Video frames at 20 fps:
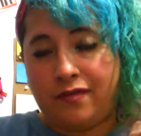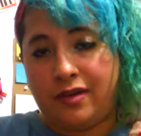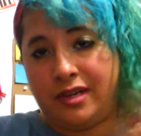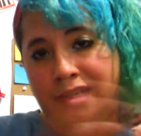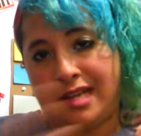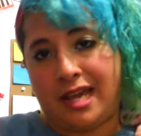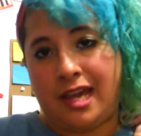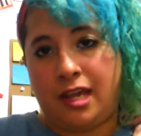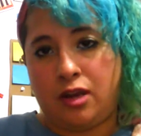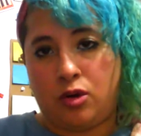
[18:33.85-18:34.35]

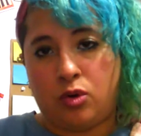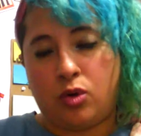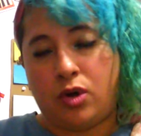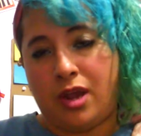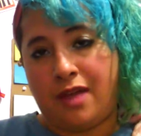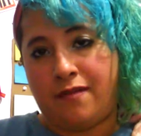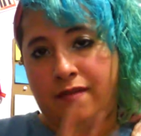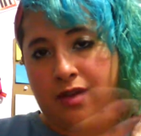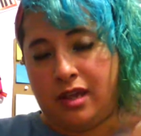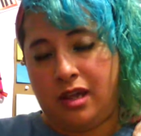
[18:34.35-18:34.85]
day or
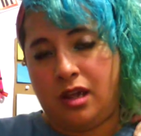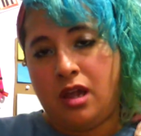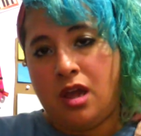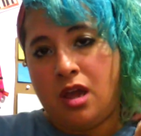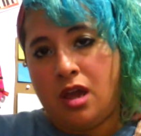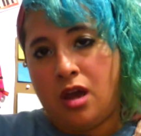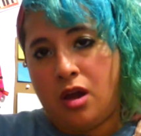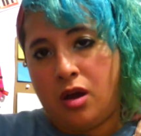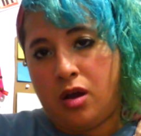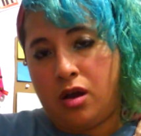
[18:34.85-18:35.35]
every
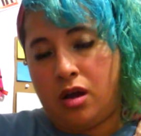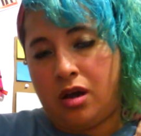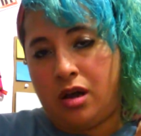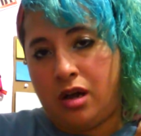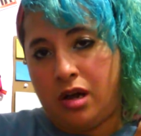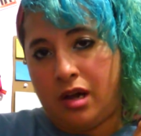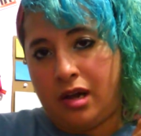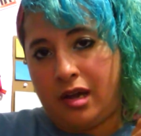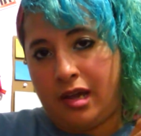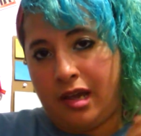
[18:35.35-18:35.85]

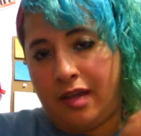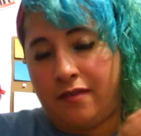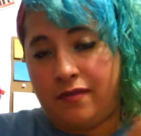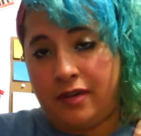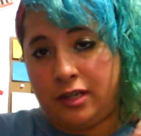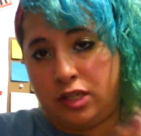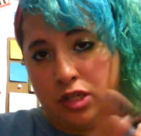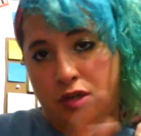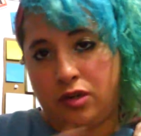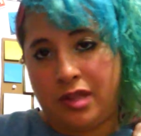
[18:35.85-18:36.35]

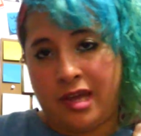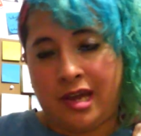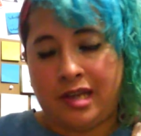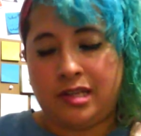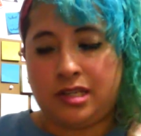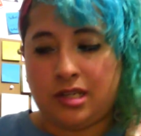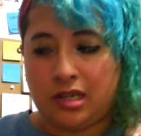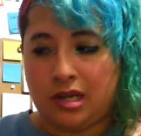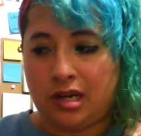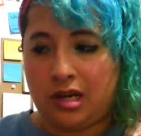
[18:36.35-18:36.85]
2
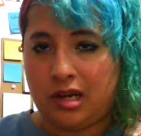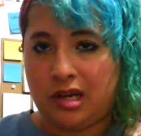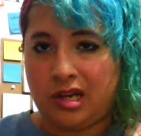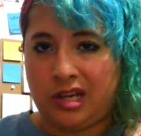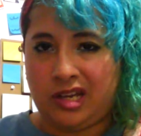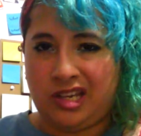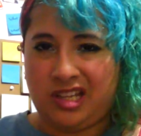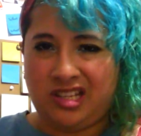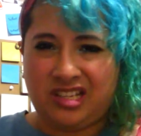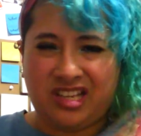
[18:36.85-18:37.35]
days,
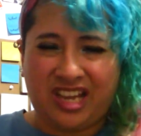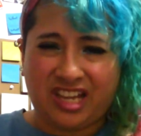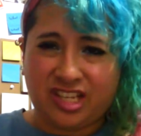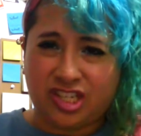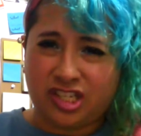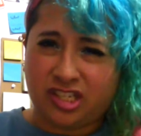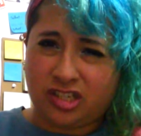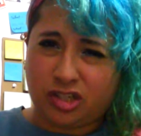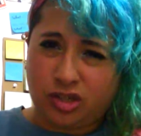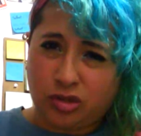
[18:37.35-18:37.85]
it
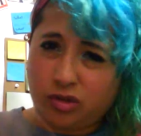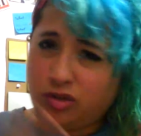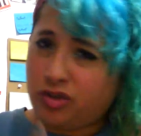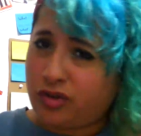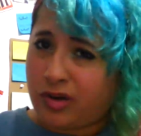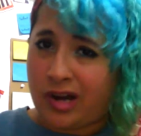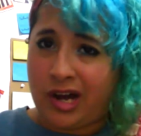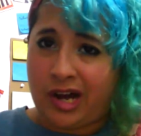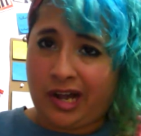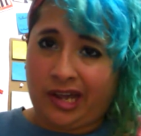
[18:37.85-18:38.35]
gets too
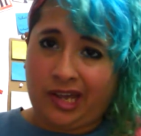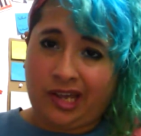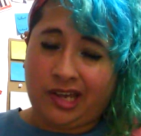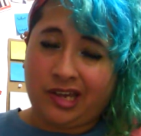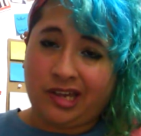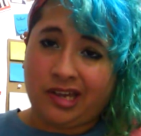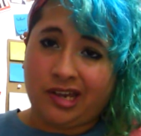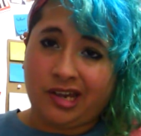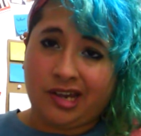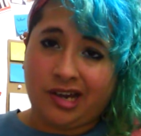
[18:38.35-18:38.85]
dry
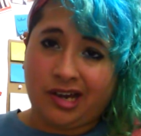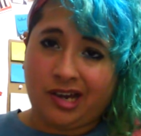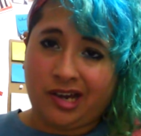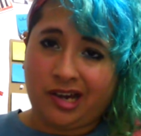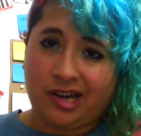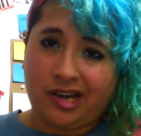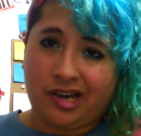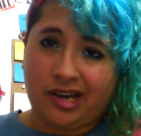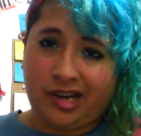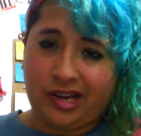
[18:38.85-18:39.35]

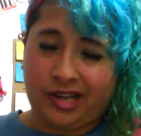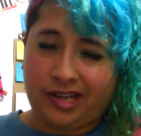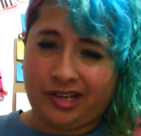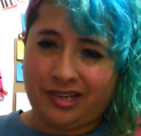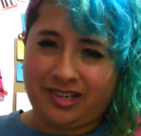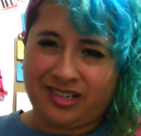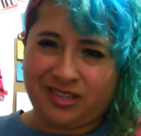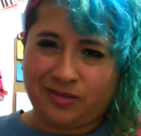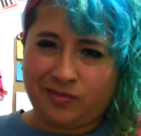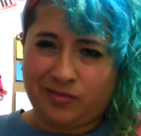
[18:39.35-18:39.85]

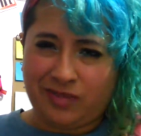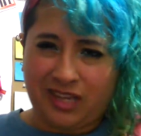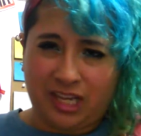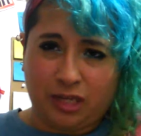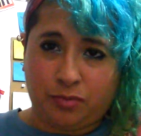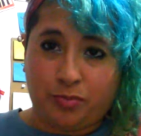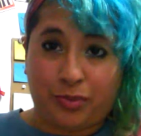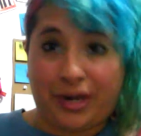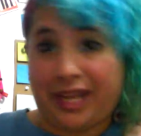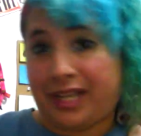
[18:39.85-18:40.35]
and
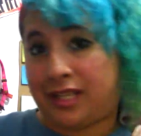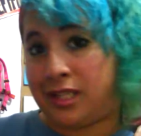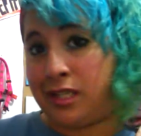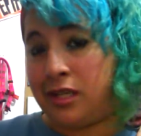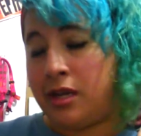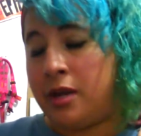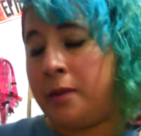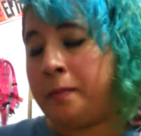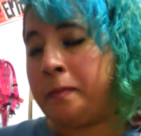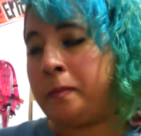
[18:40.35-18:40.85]
it
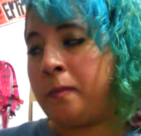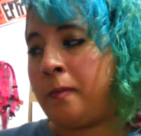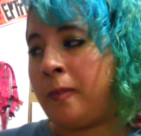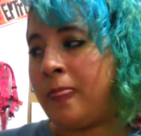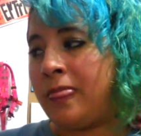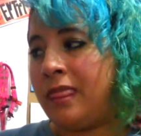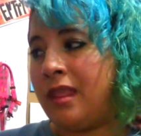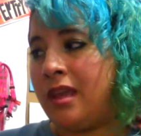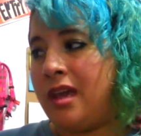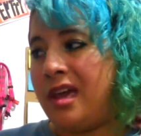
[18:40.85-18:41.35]
breaks.
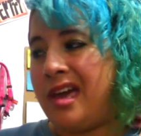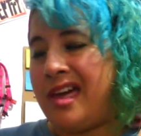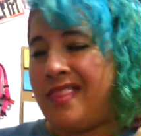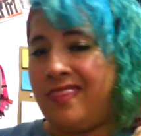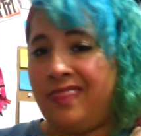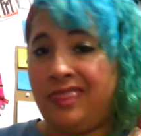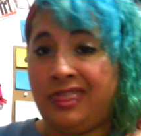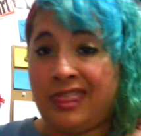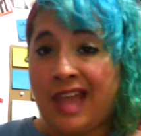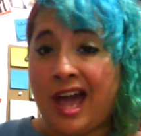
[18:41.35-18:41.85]

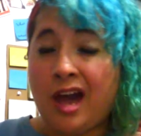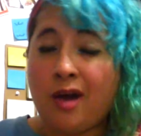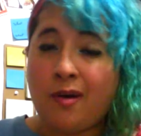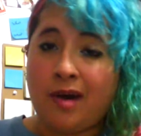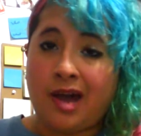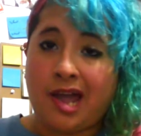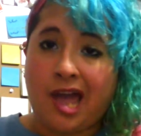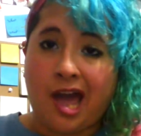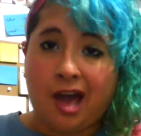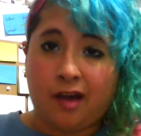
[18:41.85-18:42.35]
Now
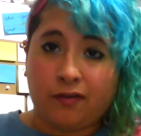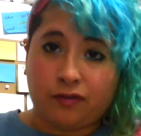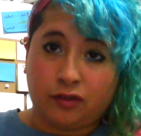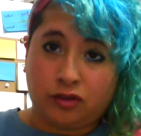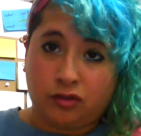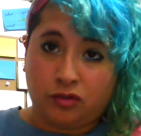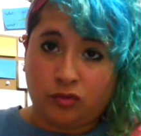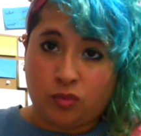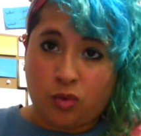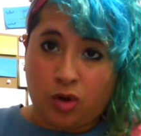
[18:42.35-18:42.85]
I have
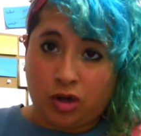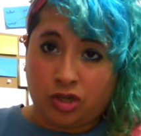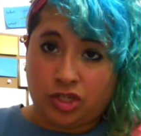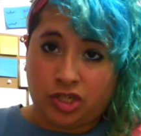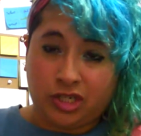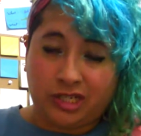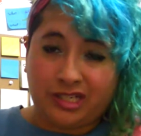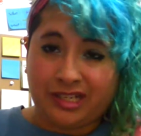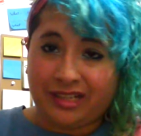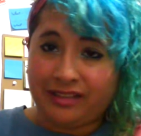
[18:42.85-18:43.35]
to
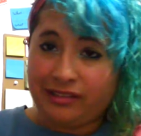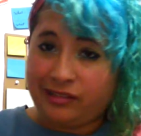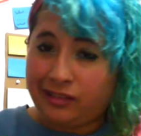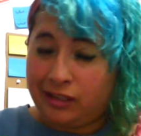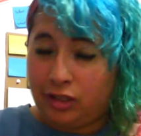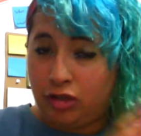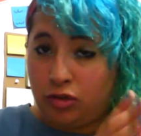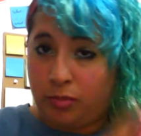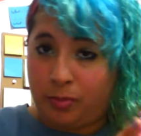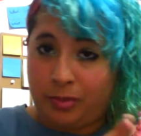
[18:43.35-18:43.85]
wash it a
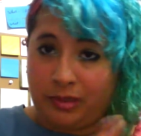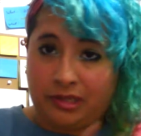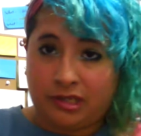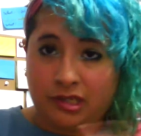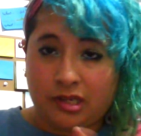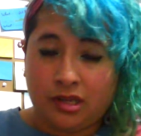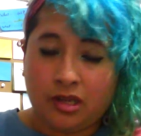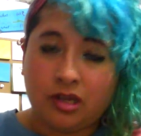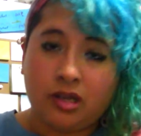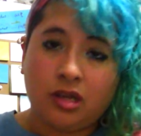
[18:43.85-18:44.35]
little
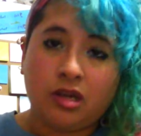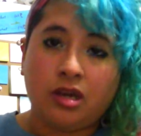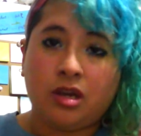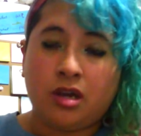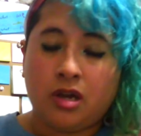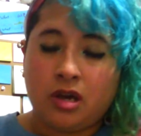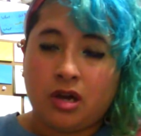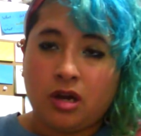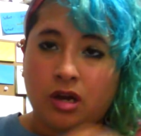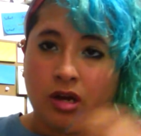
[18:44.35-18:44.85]
bit
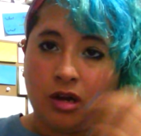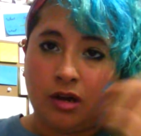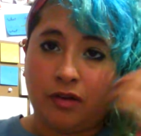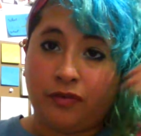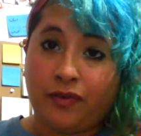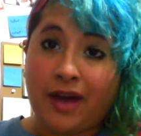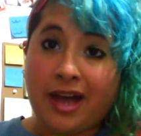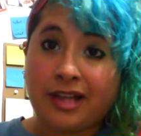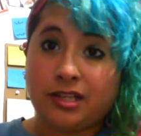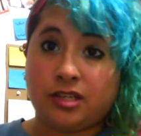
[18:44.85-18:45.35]

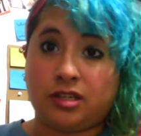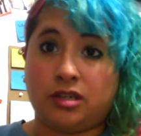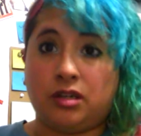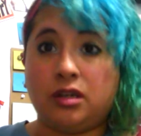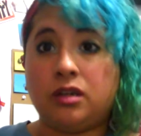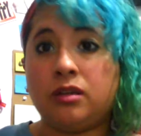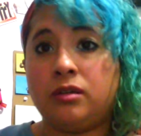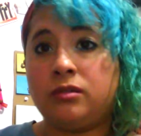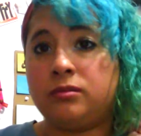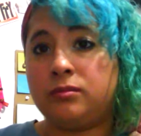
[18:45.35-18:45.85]
faster
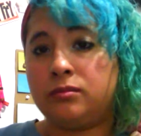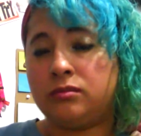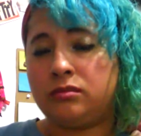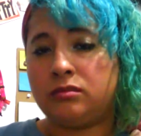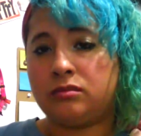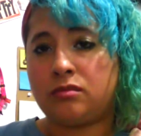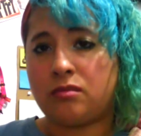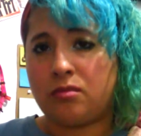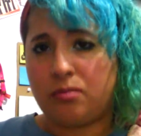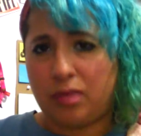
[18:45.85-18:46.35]

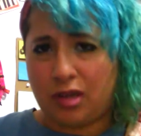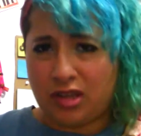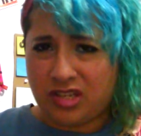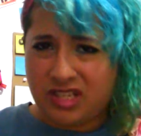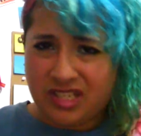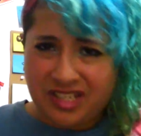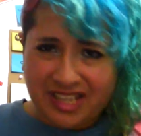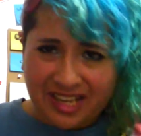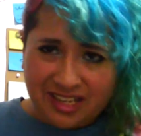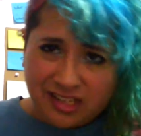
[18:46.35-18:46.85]
because
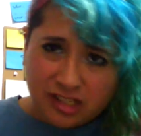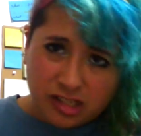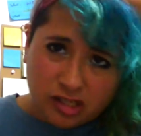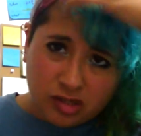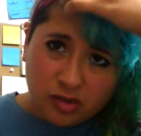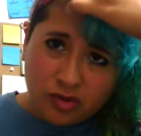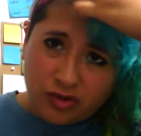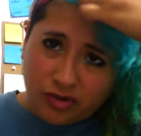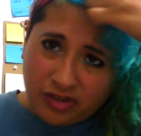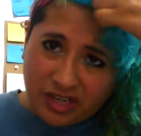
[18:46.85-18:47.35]
it gets
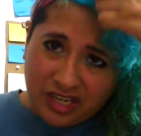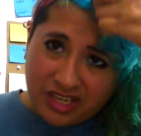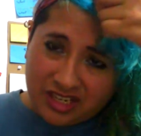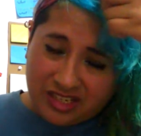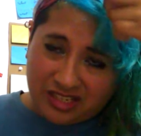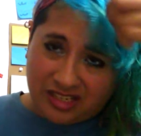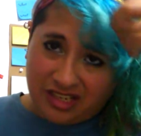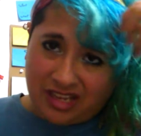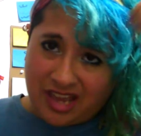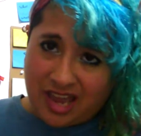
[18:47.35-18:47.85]
too
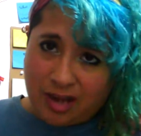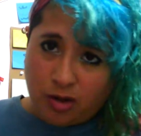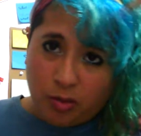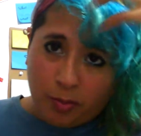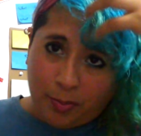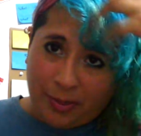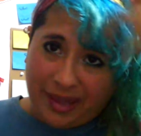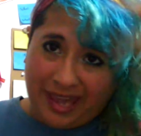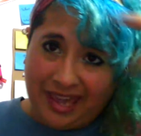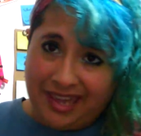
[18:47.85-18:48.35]
greasy and
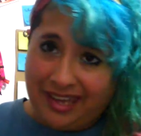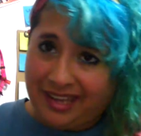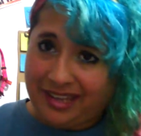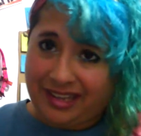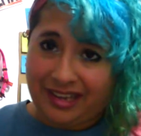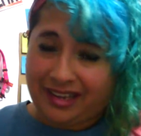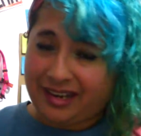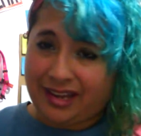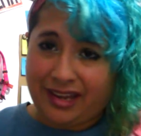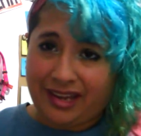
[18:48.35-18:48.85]

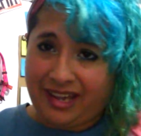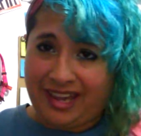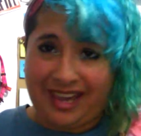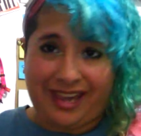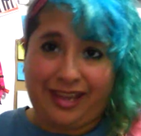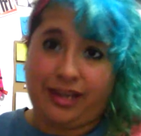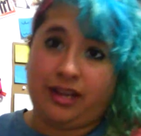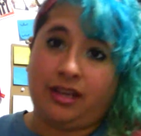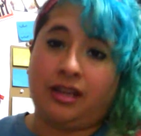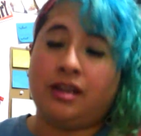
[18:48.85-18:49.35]
opaque, and I
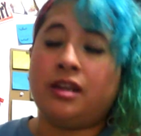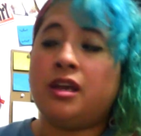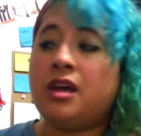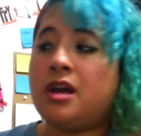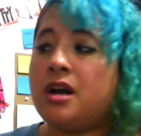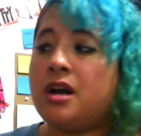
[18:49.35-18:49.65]
hate it.